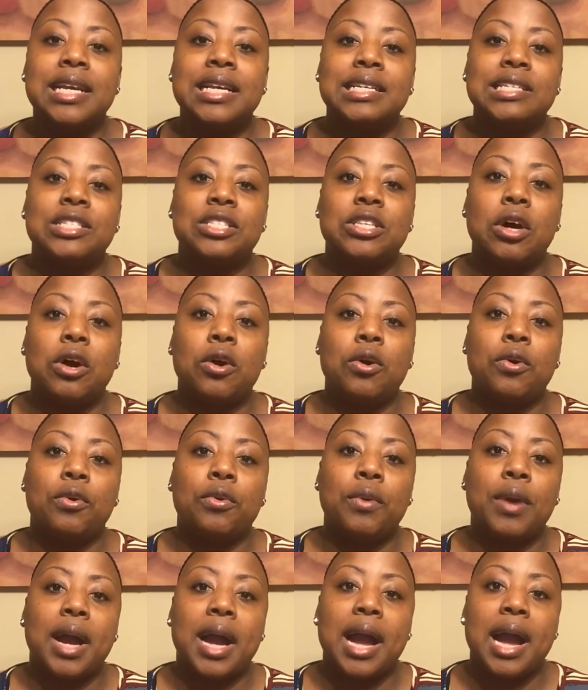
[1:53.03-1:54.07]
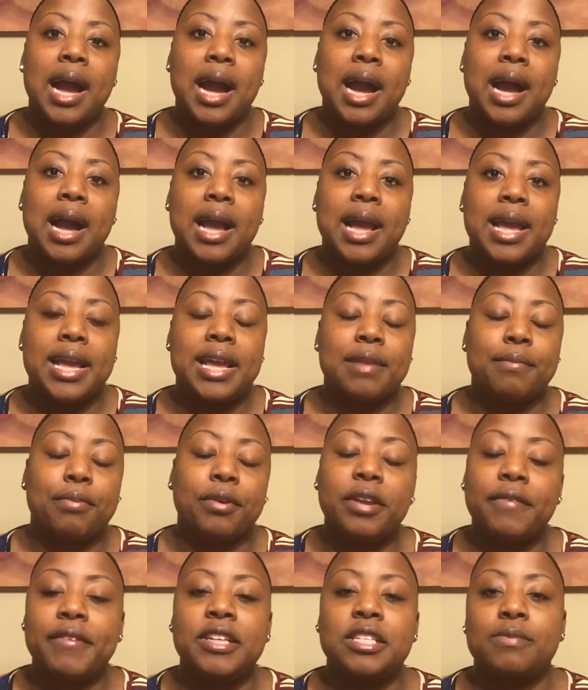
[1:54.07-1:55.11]
So in
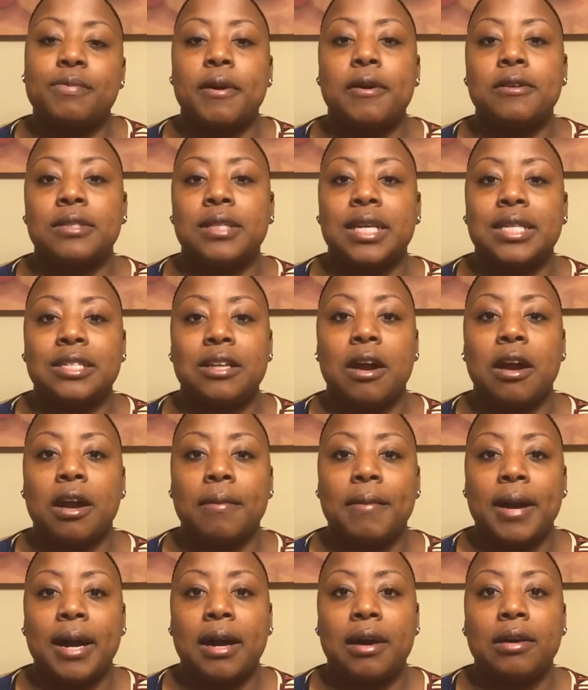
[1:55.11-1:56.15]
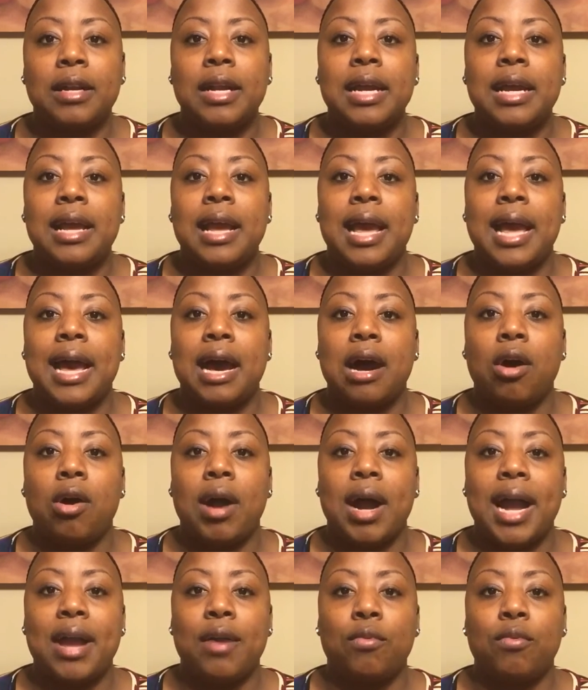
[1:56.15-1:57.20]
previous posts, I talk about how
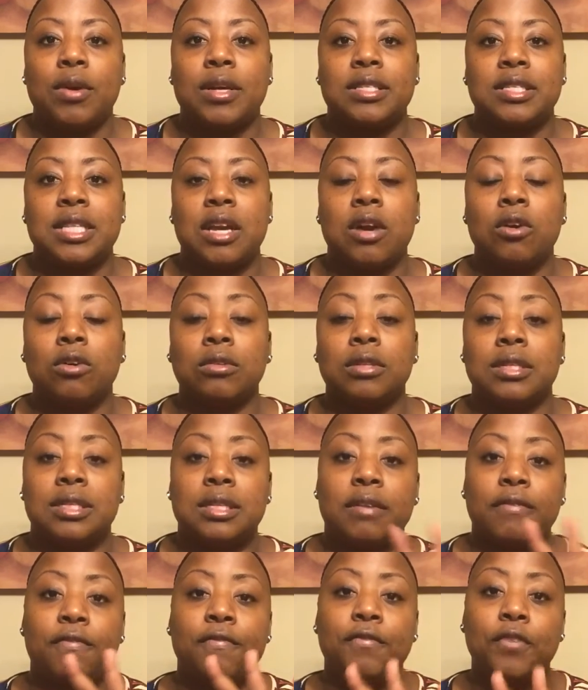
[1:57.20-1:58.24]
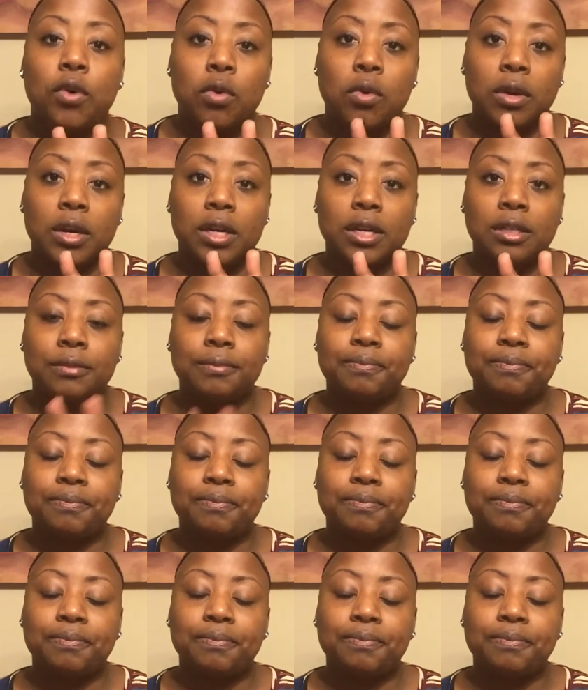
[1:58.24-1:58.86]
I was the oldest of four,